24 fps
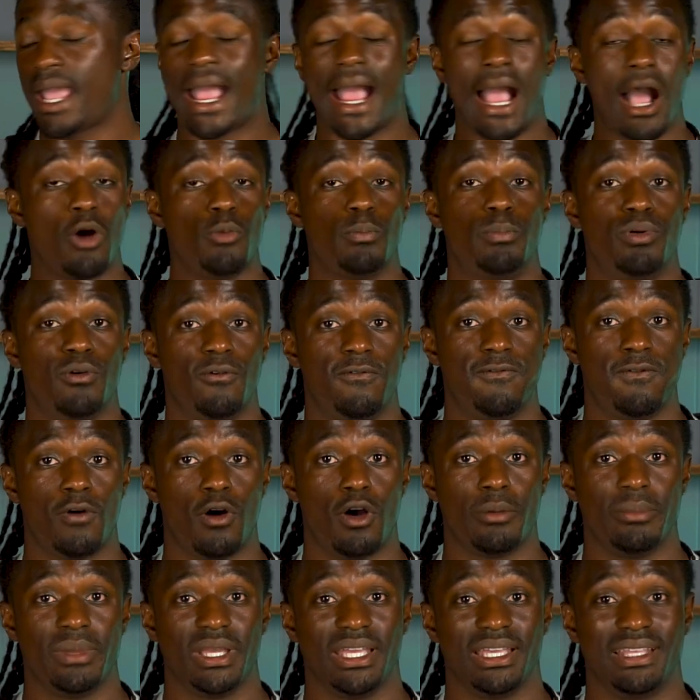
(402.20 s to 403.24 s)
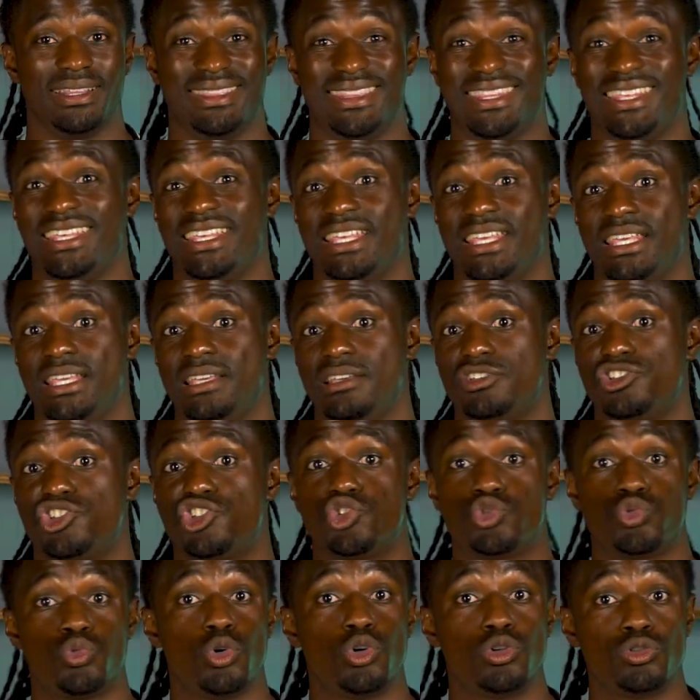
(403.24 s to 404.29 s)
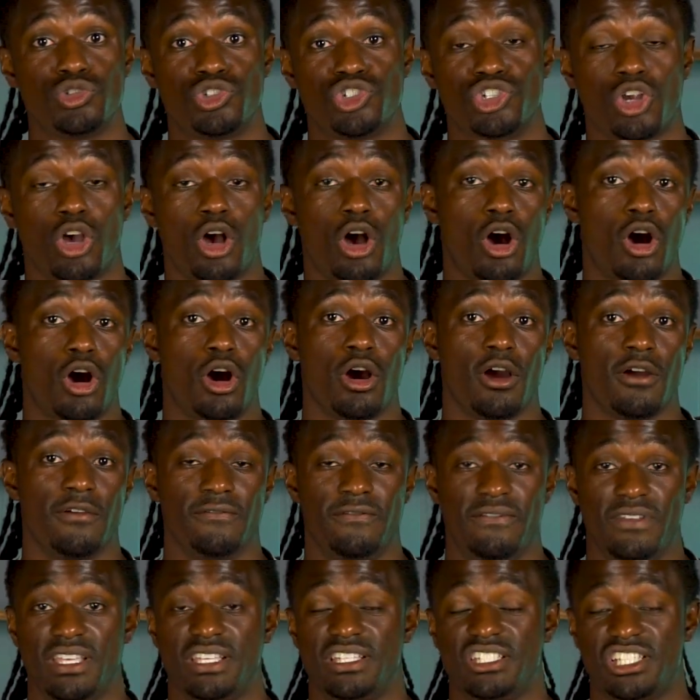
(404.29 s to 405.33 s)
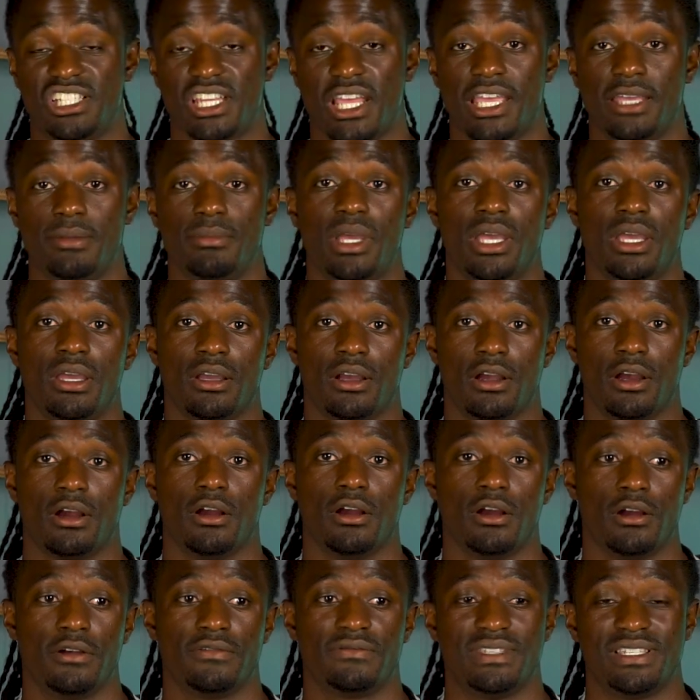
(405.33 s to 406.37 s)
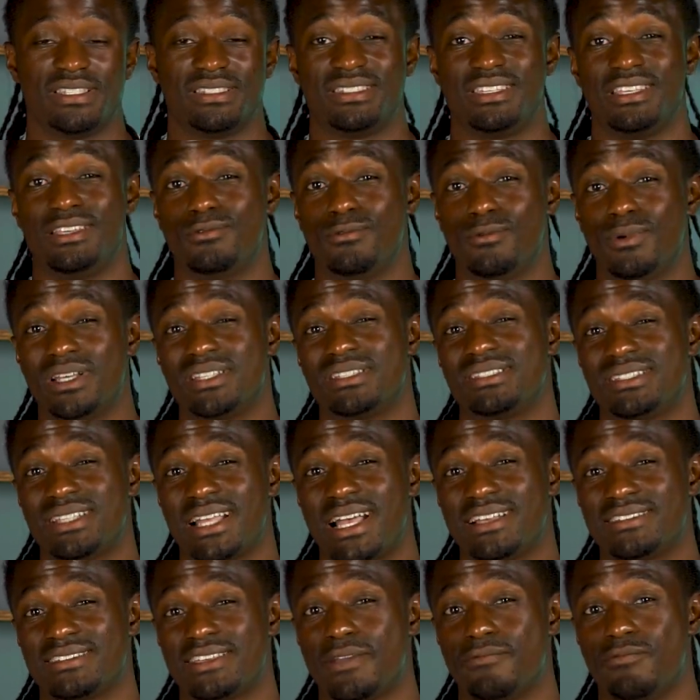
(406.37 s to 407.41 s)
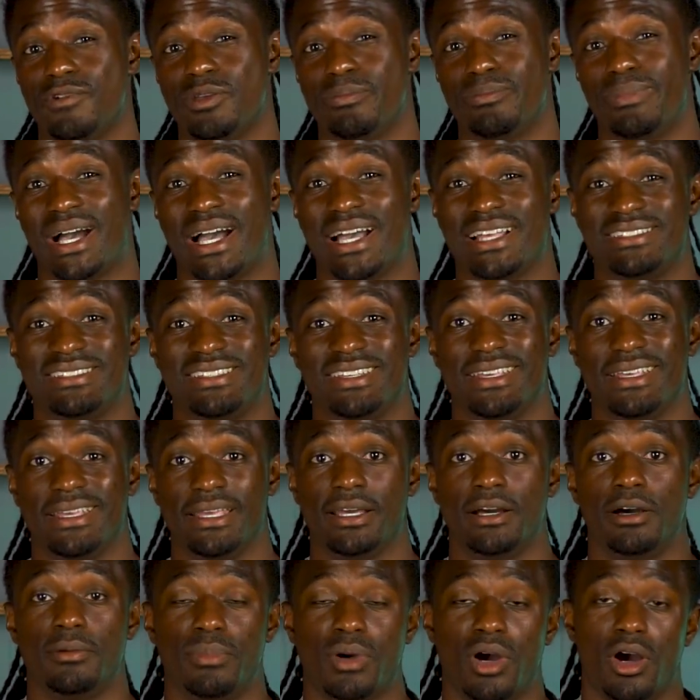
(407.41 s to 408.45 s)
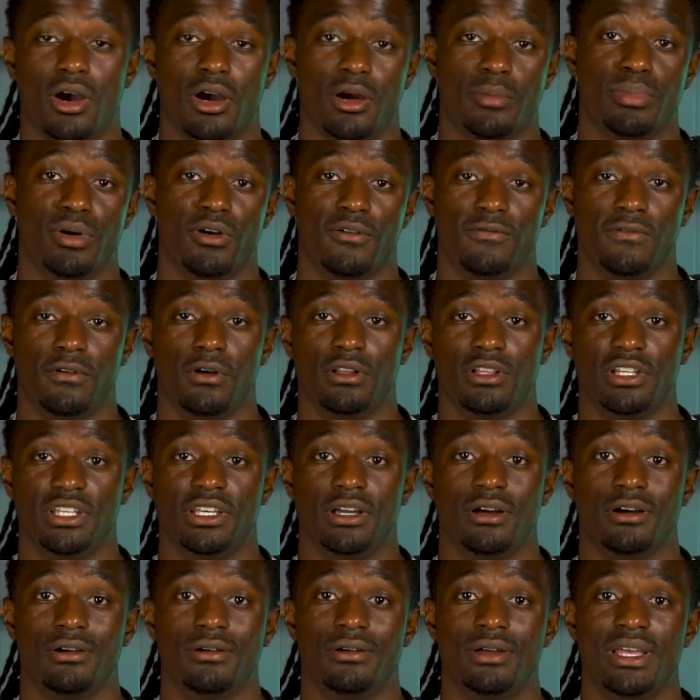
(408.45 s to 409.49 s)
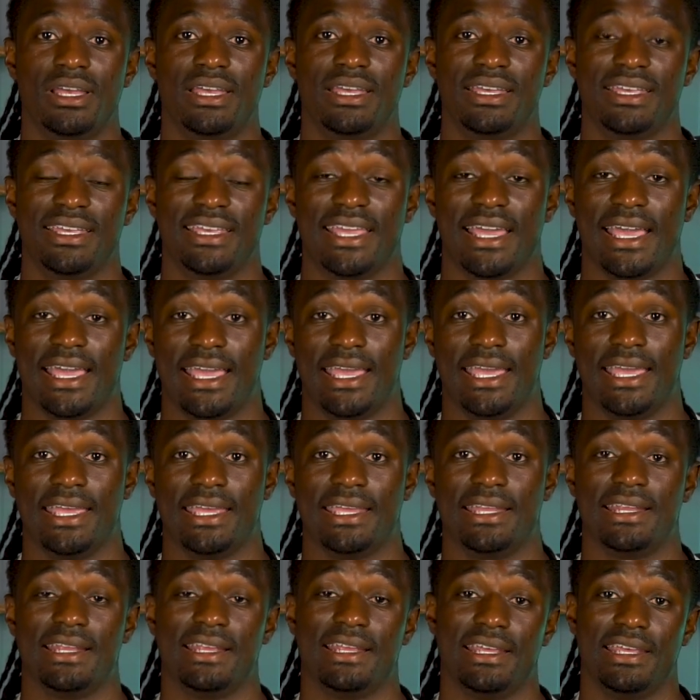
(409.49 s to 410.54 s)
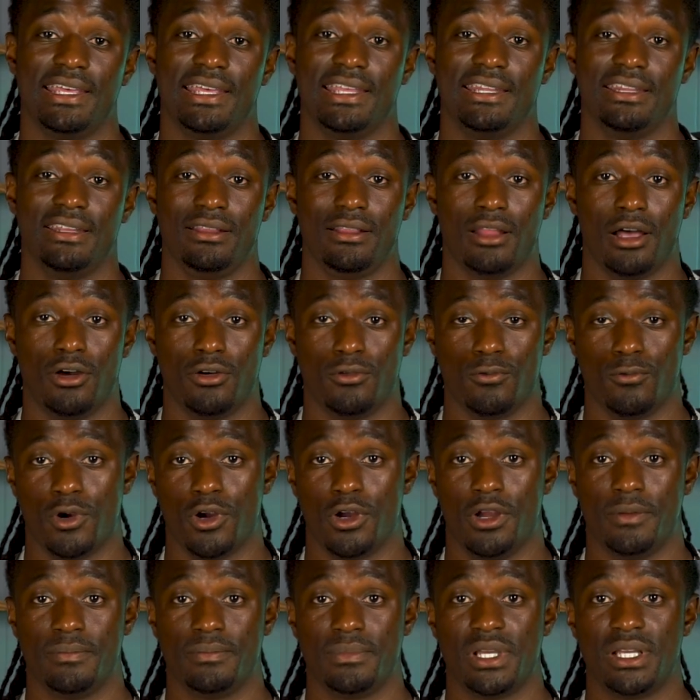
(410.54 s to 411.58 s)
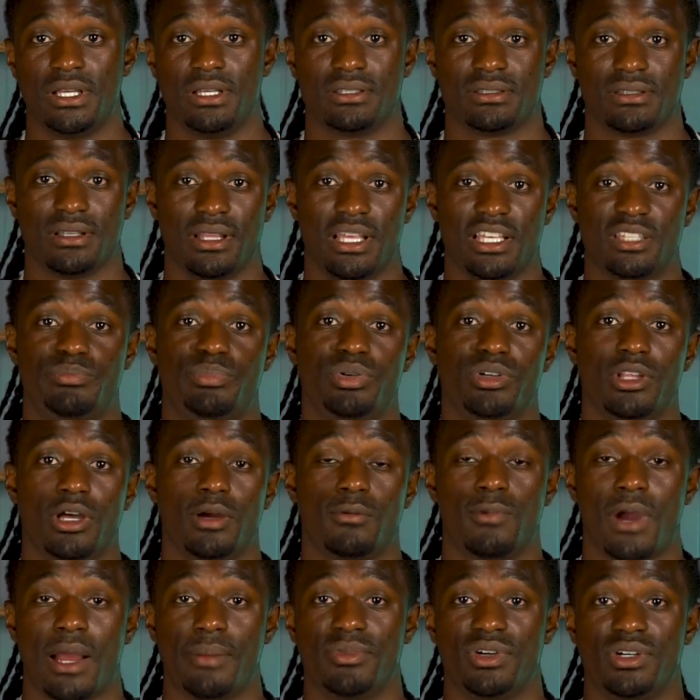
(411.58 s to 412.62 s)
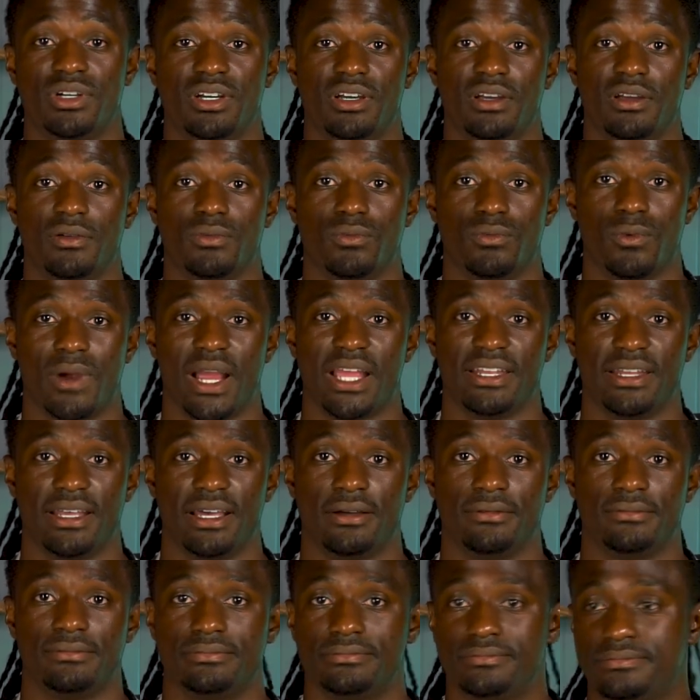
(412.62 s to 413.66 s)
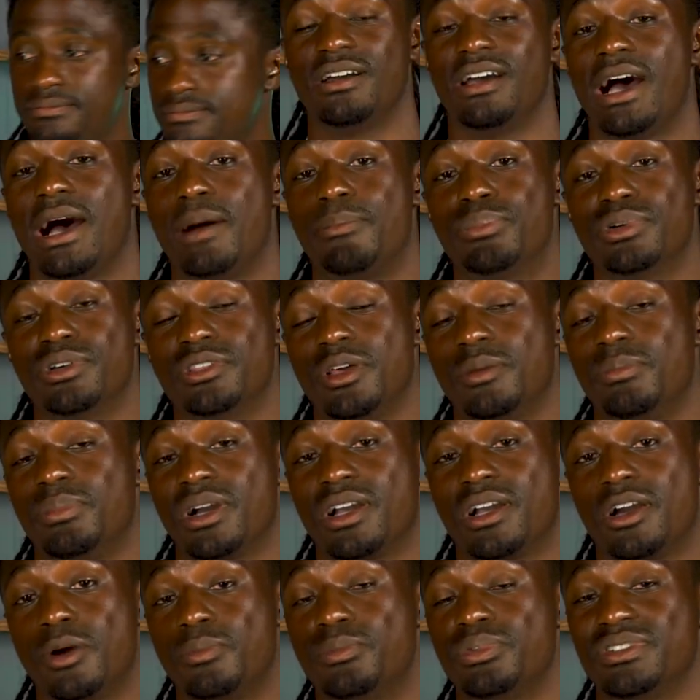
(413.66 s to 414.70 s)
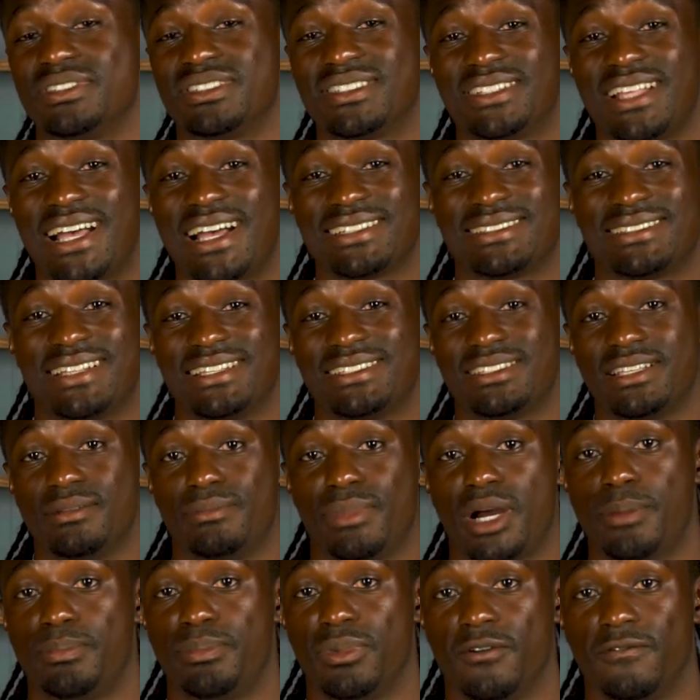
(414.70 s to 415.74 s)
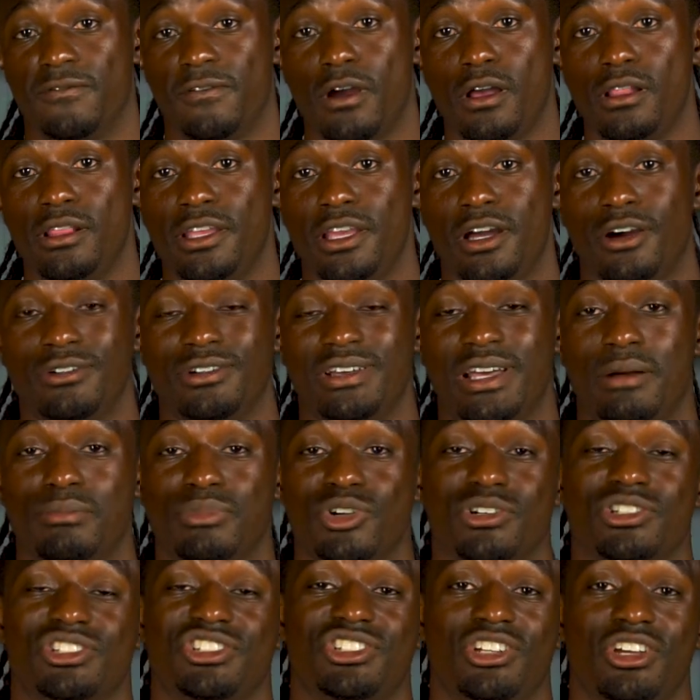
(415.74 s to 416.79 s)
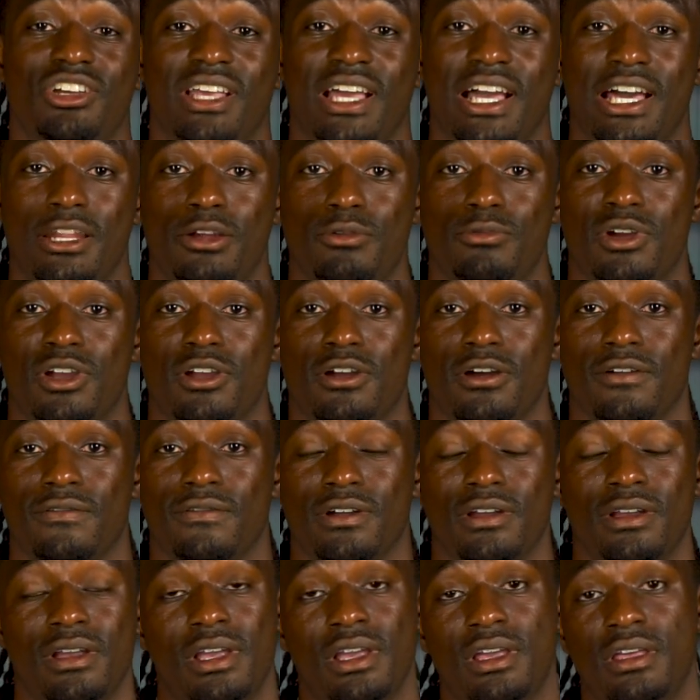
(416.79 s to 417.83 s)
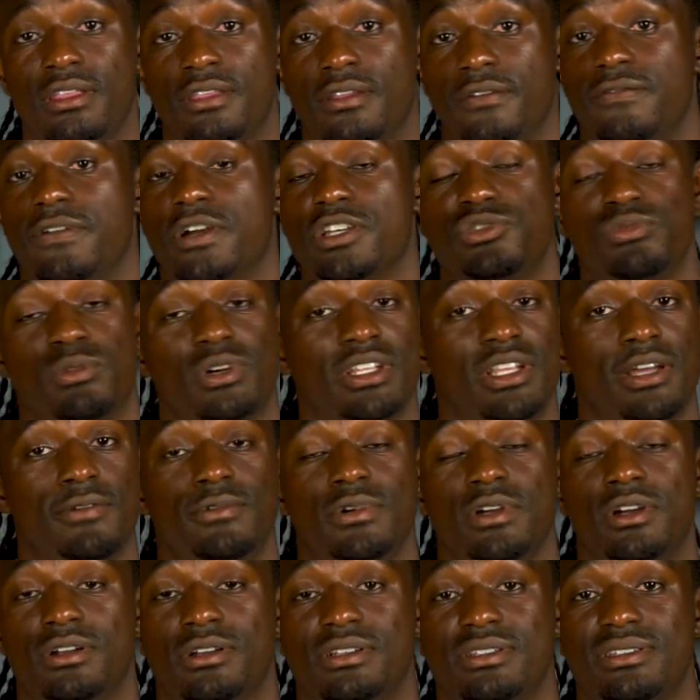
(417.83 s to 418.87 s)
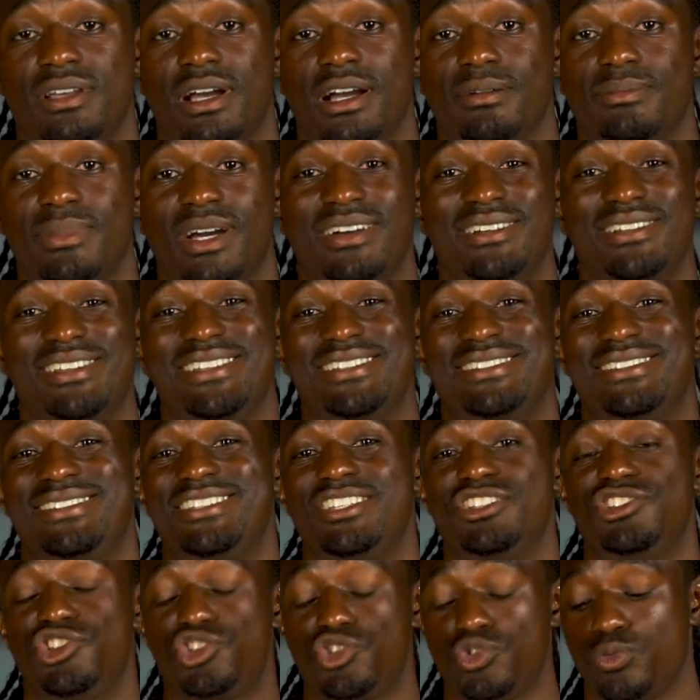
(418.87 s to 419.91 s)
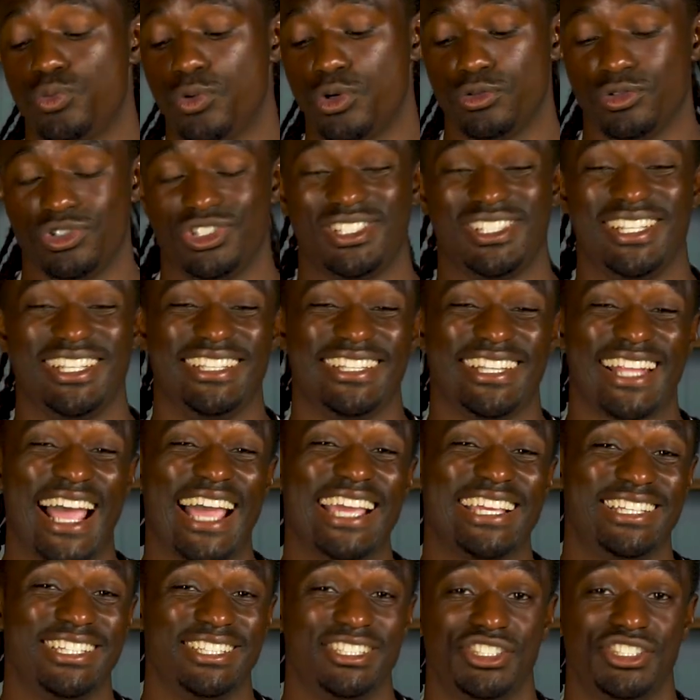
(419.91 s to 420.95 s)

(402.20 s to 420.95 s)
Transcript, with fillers: outperforming the swoosh or V-shaped curve to see what stocks can we buy to help our portfolio gain in the long run. So let's pull up Robinhood right now. I pulled up a couple of stocks that's in my portfolio and I'm gonna show you how to recover. The first one that we're gonna talk about is the swoosh, the Nike